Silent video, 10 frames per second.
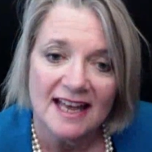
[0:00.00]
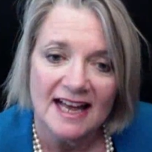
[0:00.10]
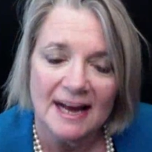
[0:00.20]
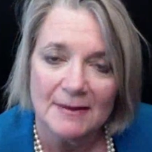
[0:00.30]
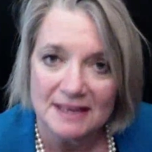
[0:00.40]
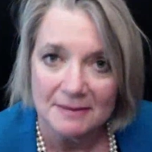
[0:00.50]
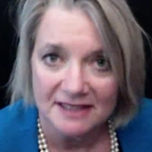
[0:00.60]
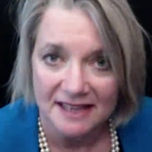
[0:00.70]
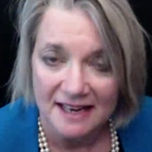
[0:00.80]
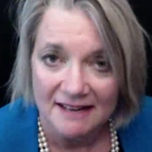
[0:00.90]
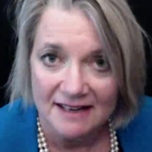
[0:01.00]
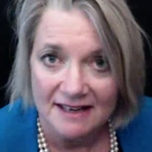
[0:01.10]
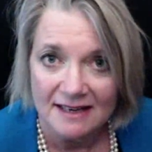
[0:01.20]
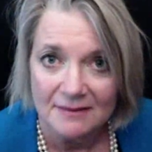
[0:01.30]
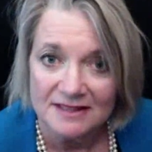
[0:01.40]
I was able to hear it.
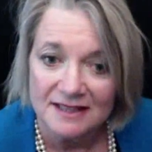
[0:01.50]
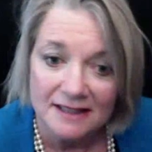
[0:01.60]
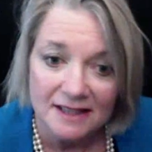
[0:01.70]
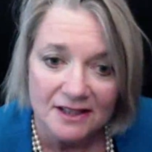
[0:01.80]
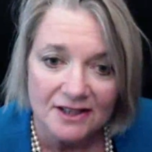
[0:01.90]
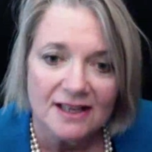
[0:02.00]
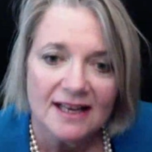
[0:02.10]
It was clear.